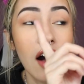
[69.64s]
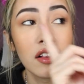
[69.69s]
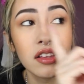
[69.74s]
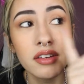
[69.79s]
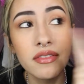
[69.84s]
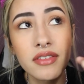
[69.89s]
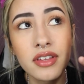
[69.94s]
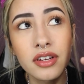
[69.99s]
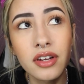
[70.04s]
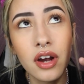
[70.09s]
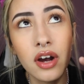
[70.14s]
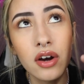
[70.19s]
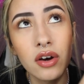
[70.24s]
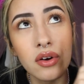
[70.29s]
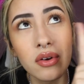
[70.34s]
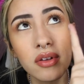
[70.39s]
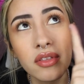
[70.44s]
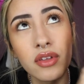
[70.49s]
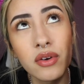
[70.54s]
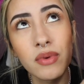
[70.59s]
I'll leave the
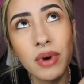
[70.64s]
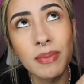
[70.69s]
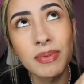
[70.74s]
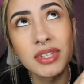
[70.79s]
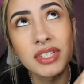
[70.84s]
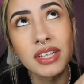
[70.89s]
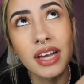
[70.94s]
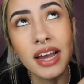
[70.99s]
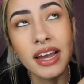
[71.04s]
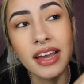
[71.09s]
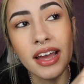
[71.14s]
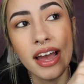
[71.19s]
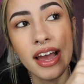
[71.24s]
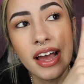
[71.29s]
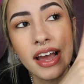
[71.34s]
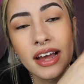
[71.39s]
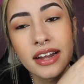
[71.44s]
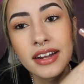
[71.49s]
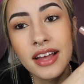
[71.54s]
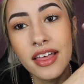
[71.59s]
code, the website,
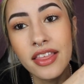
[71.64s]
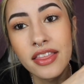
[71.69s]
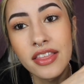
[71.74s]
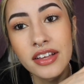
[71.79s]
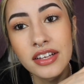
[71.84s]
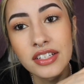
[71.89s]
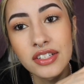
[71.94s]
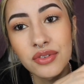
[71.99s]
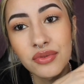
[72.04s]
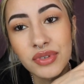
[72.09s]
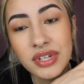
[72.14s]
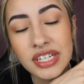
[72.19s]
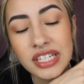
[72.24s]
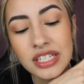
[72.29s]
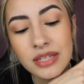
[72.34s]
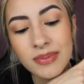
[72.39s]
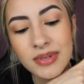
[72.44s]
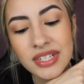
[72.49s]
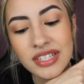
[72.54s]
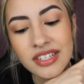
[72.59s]
and this
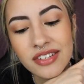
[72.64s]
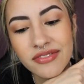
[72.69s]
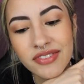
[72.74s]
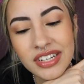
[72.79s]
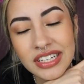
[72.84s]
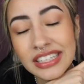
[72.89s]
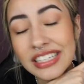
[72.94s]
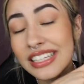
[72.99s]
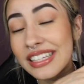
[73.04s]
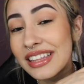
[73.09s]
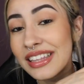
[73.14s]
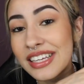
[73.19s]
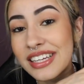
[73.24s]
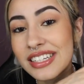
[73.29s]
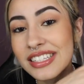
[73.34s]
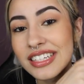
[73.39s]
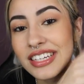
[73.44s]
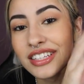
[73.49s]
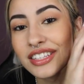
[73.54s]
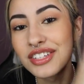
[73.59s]
ring specifically
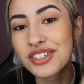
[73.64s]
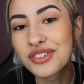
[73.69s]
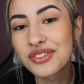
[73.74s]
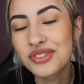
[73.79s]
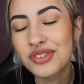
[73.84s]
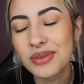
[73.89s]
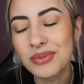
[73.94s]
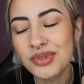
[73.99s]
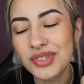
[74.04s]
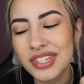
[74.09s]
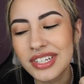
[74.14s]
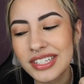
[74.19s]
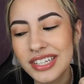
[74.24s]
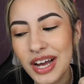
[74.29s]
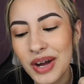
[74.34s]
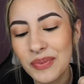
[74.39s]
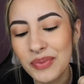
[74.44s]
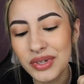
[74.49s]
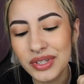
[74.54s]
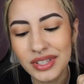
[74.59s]
linked in the description
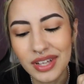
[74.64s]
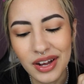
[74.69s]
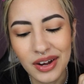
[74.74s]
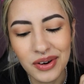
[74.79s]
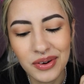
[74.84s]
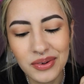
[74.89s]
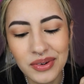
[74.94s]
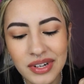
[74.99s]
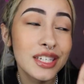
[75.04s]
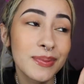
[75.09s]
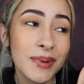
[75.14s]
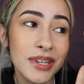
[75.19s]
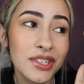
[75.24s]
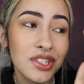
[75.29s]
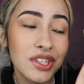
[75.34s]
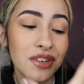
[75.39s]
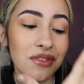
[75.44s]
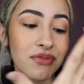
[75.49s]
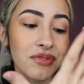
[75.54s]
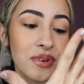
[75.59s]
down below.
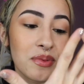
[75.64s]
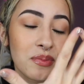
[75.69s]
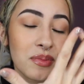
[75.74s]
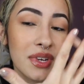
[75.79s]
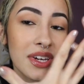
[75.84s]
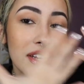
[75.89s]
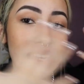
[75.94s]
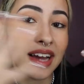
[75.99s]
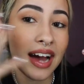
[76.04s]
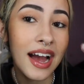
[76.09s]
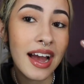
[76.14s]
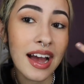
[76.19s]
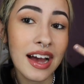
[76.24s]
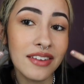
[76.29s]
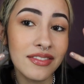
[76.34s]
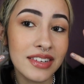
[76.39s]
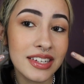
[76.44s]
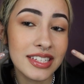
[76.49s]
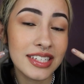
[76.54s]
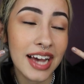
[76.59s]
Especially for me, I
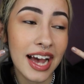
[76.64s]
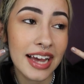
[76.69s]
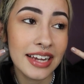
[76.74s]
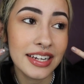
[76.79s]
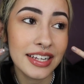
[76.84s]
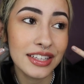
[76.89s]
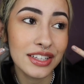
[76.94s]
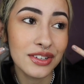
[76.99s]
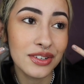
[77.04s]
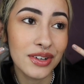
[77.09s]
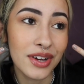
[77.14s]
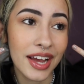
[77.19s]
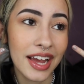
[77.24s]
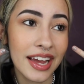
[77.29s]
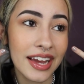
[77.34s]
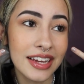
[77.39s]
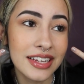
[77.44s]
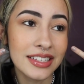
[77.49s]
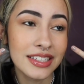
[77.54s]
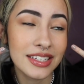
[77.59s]
have tiny little
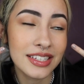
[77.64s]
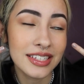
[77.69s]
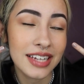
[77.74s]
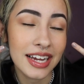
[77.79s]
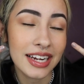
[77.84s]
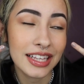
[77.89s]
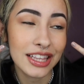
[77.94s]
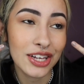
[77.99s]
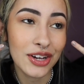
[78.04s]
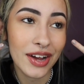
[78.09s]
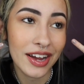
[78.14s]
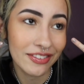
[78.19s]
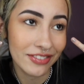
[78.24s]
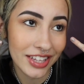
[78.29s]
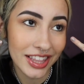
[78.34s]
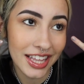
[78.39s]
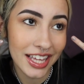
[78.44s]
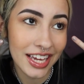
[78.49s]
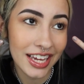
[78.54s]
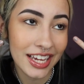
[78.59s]
hands, tiny little
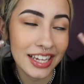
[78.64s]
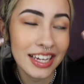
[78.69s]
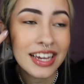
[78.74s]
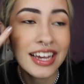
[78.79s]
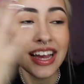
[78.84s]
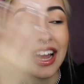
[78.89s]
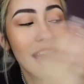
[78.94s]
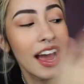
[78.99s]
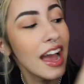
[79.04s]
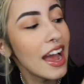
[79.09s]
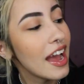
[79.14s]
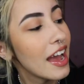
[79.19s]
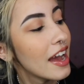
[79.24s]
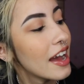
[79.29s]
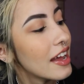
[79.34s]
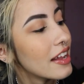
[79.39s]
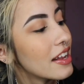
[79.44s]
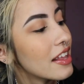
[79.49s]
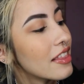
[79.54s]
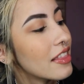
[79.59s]
everything,
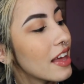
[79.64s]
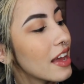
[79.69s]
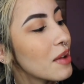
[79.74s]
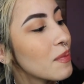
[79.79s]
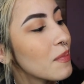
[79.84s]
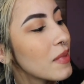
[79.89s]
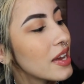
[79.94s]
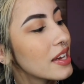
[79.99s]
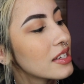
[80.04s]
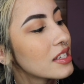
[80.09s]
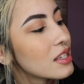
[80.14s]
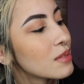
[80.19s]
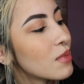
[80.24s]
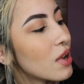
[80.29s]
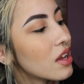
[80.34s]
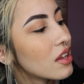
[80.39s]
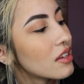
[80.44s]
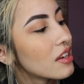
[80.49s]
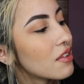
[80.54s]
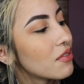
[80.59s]
and they make
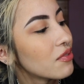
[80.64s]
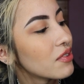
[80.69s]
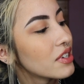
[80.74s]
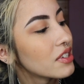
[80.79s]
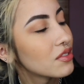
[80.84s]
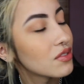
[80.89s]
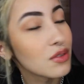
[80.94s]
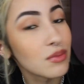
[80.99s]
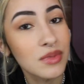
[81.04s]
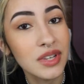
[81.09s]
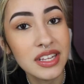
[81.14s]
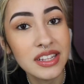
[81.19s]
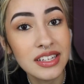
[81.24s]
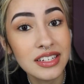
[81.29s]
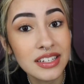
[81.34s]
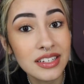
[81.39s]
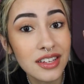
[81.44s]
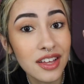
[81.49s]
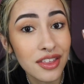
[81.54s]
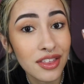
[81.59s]
small enough rings for me.
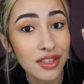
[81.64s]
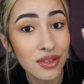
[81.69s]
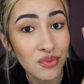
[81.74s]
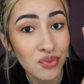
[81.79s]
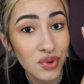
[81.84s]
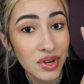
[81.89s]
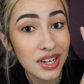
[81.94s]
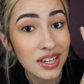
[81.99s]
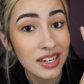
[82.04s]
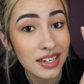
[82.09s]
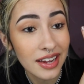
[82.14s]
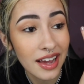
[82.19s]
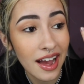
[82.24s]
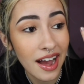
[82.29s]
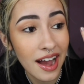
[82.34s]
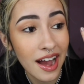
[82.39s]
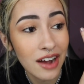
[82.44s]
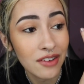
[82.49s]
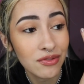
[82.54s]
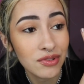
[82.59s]
This is a three and a
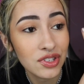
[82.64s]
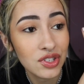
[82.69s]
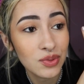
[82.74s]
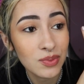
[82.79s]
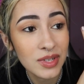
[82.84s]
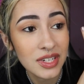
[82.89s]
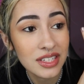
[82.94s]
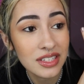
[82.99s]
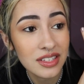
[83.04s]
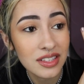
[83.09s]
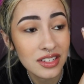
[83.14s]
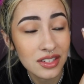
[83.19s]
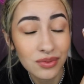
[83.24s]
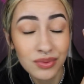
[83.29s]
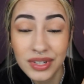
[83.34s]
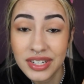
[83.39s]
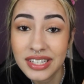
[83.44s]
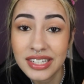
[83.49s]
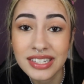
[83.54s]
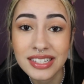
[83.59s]
half, which means
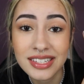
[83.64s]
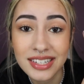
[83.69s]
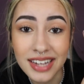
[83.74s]
this ring is